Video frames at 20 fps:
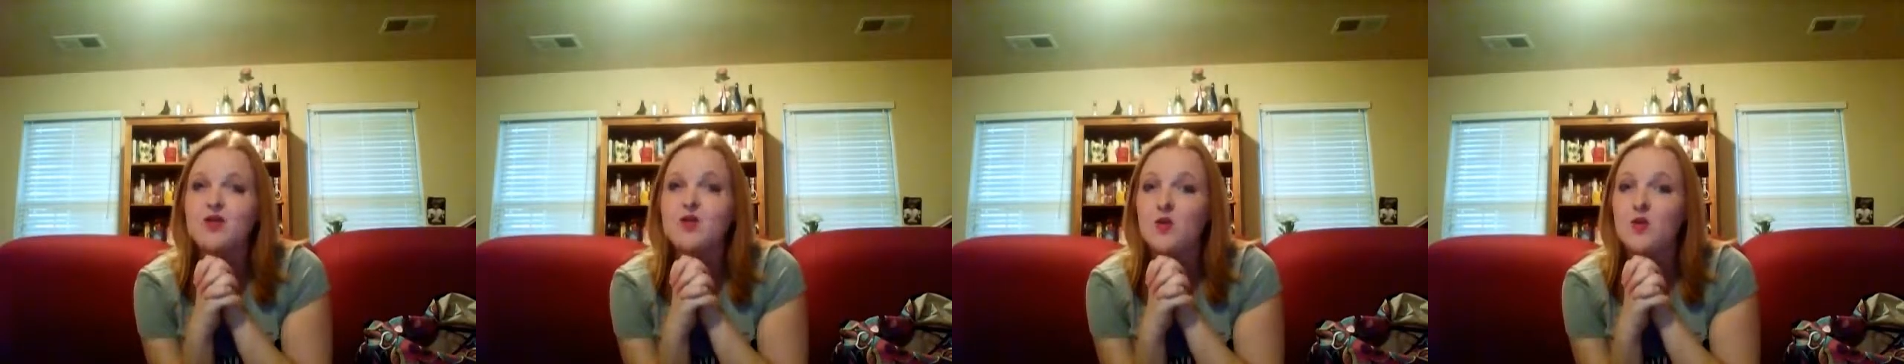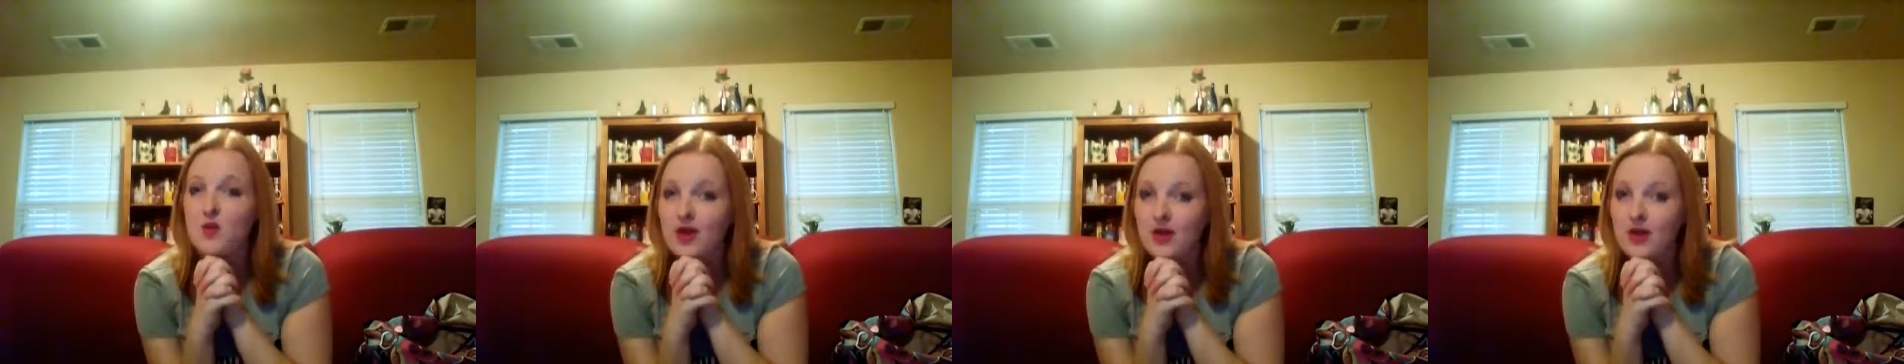
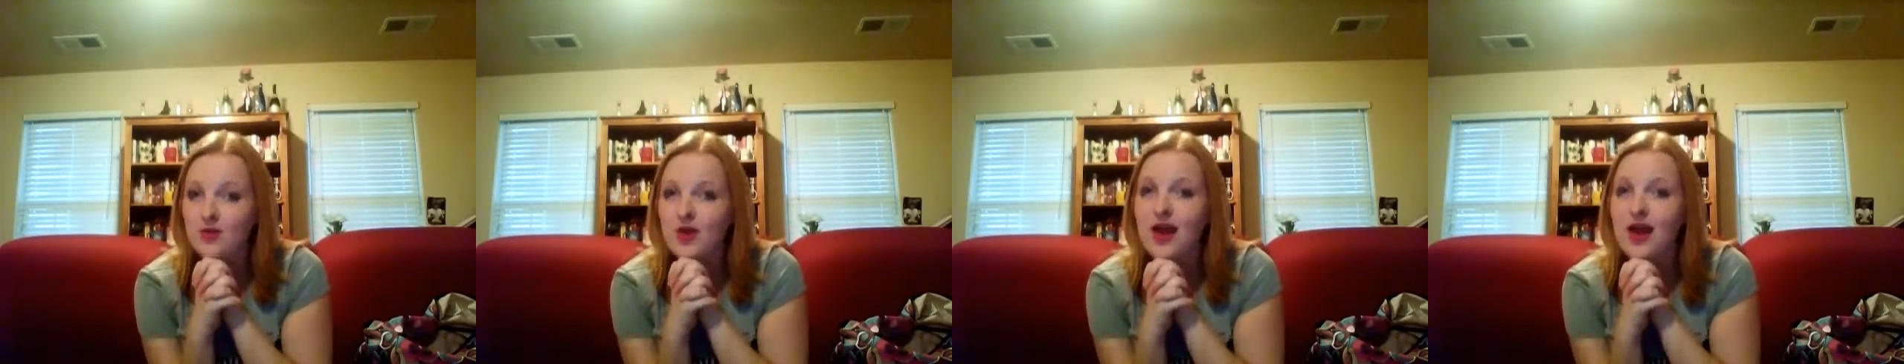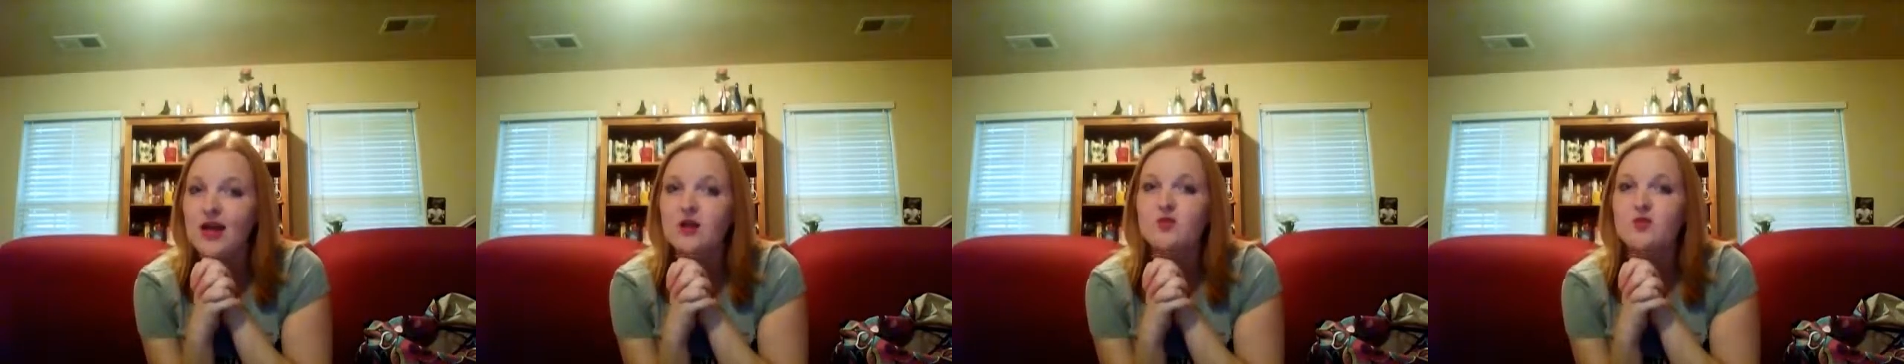quite a
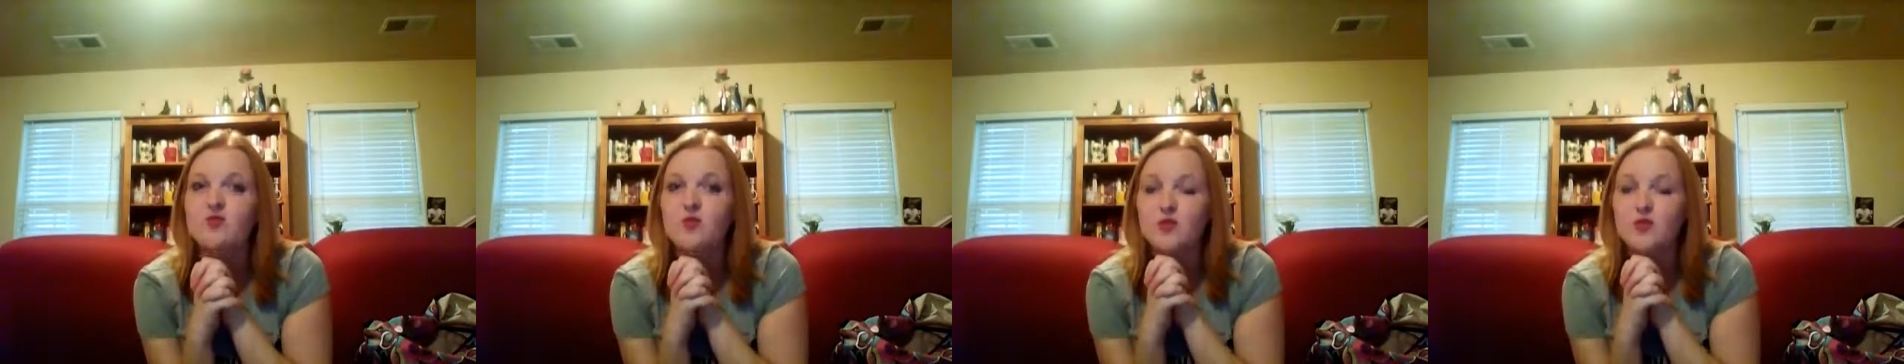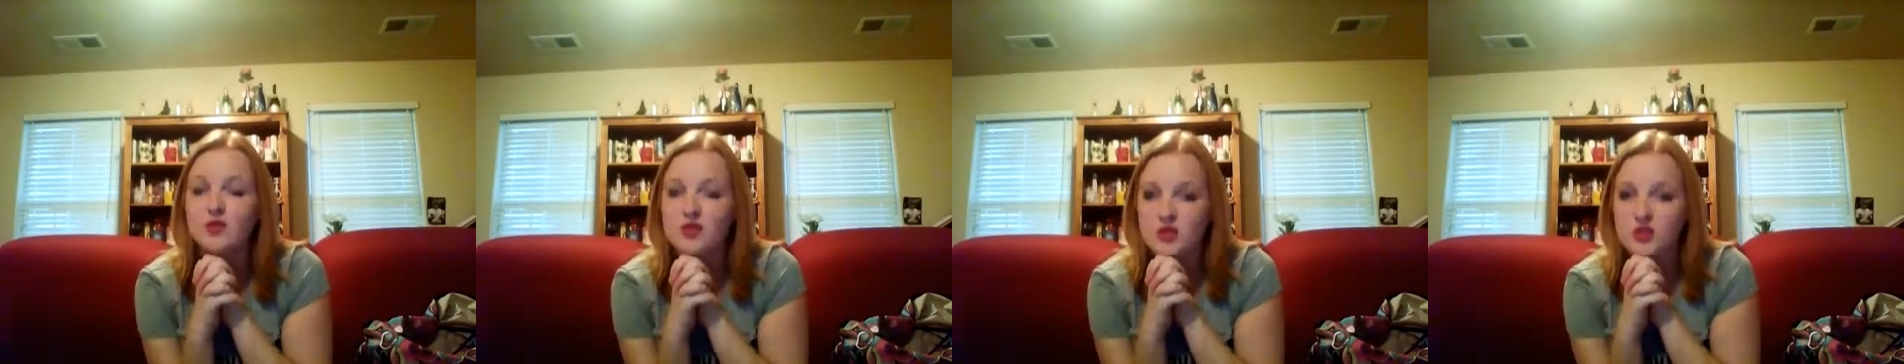while
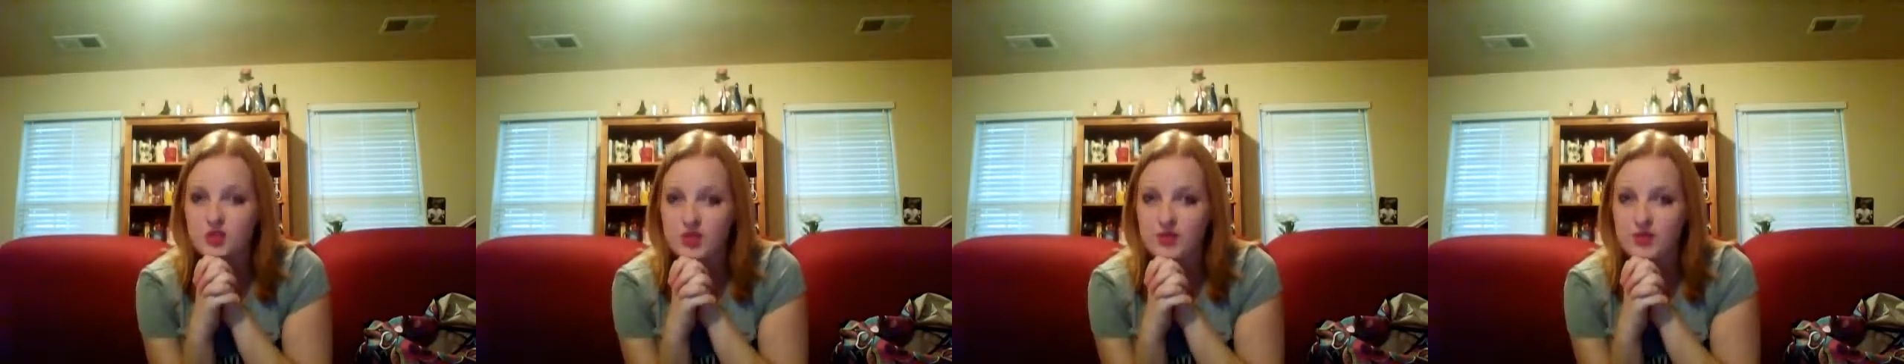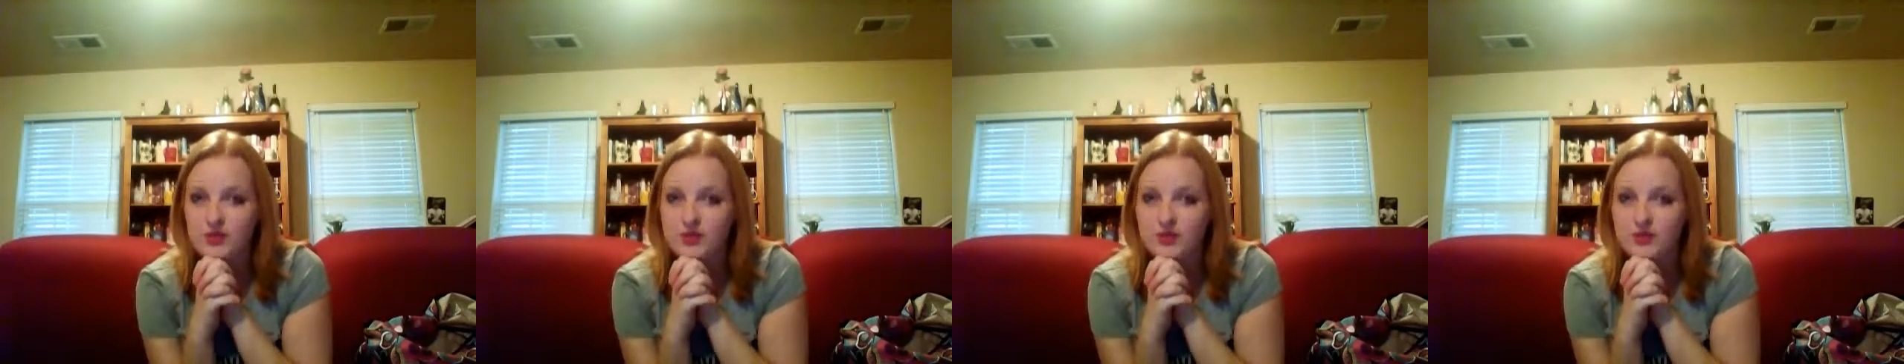for this
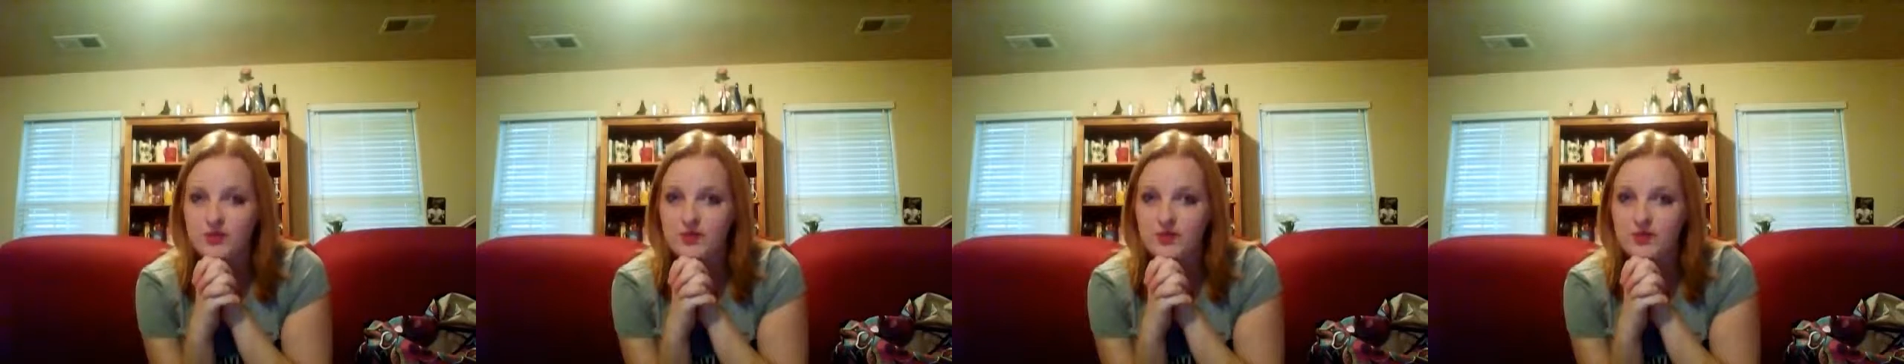trip.